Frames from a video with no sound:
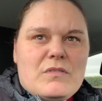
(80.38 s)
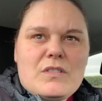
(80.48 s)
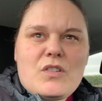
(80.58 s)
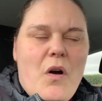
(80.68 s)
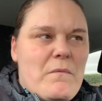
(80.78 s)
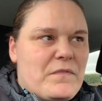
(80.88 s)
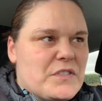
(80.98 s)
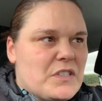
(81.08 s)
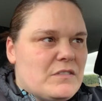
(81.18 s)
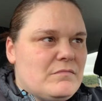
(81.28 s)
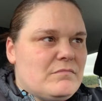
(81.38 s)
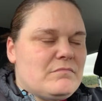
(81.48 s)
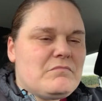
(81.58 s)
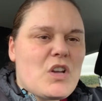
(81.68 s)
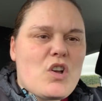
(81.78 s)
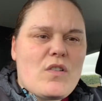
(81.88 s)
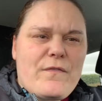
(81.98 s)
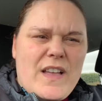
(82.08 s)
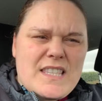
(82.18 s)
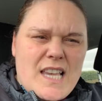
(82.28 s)
Confident.
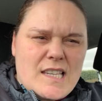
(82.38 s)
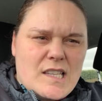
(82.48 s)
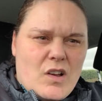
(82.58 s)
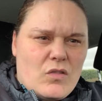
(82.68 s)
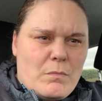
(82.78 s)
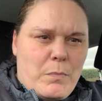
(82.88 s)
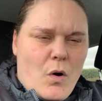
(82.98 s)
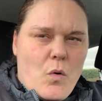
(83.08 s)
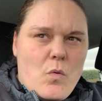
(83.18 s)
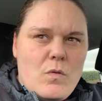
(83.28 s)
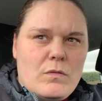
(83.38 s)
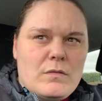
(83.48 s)
Fantastic on the ball.